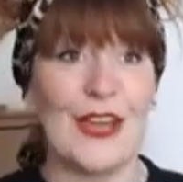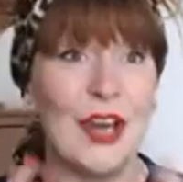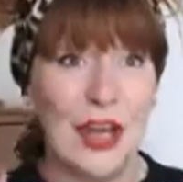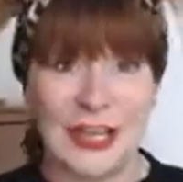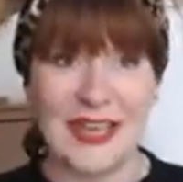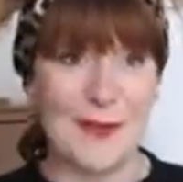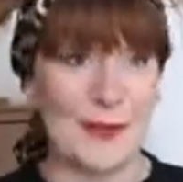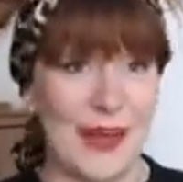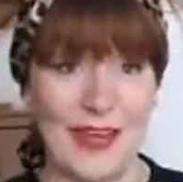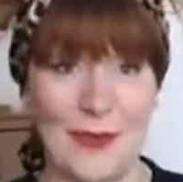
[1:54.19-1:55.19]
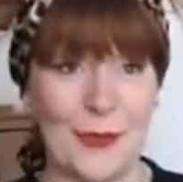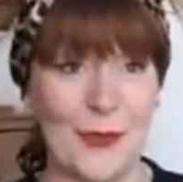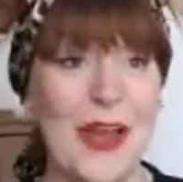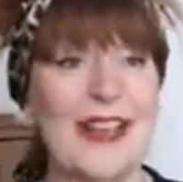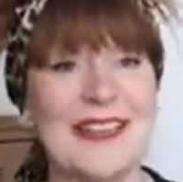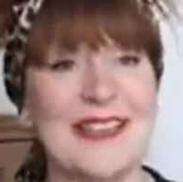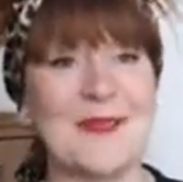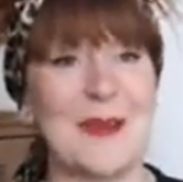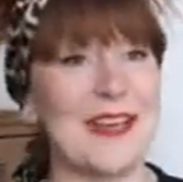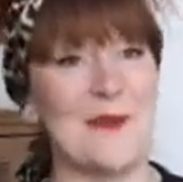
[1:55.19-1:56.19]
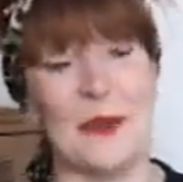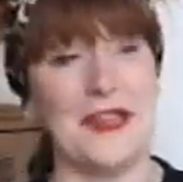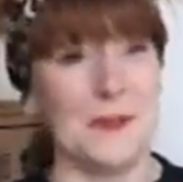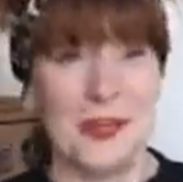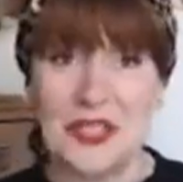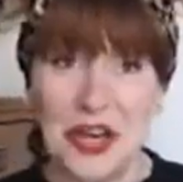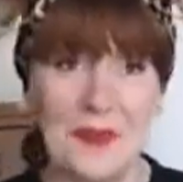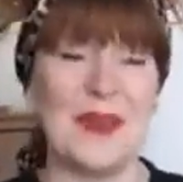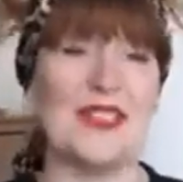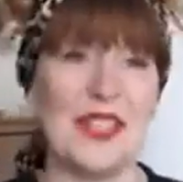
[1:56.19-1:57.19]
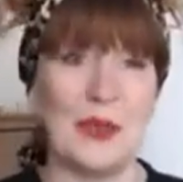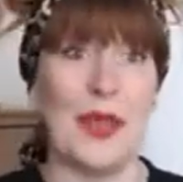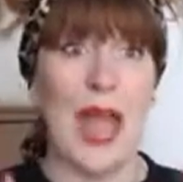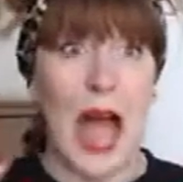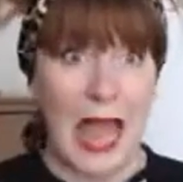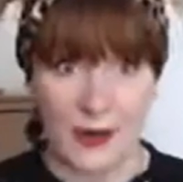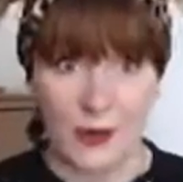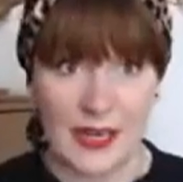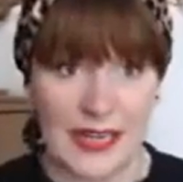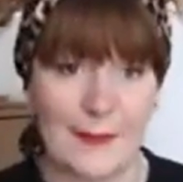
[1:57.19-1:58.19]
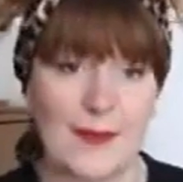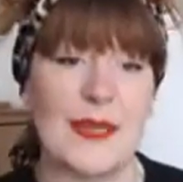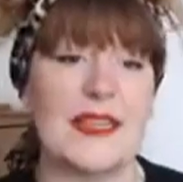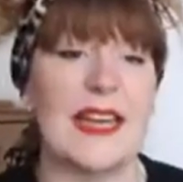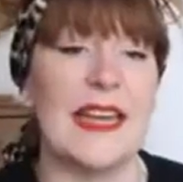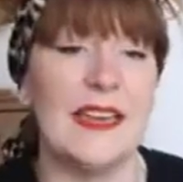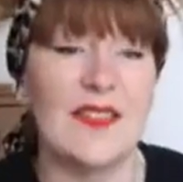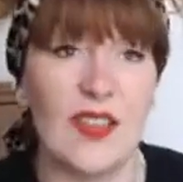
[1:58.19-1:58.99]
got to keep up that yoga practice because 1, it's my job, and 2, I know that it keeps me sane.